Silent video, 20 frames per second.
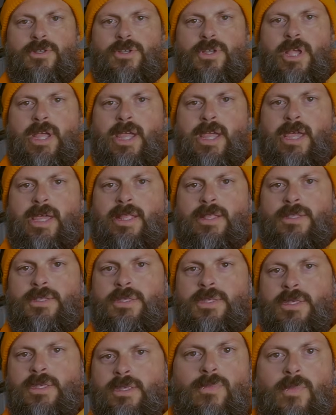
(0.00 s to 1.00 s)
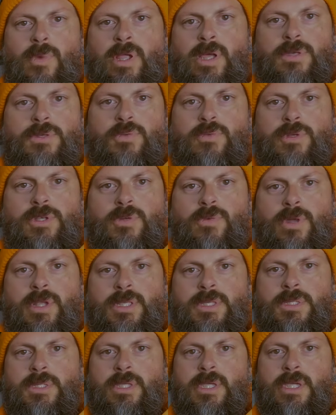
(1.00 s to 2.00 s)
trans, what else would you
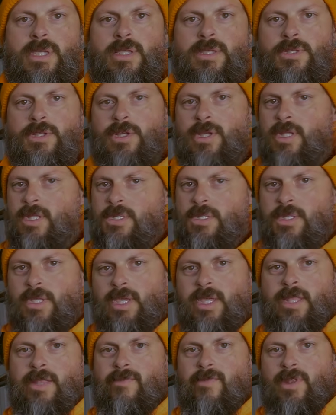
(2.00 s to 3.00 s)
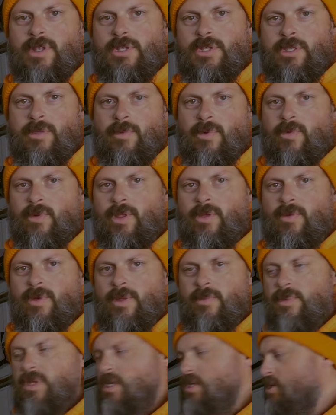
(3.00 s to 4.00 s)
want to see? Because you're going to see it eventually, but what do you
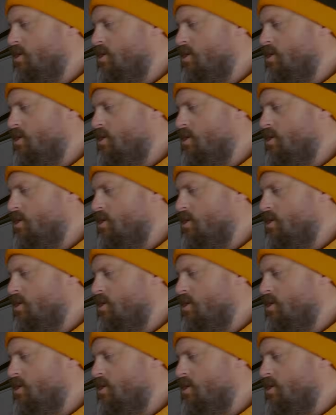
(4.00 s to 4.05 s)
want me to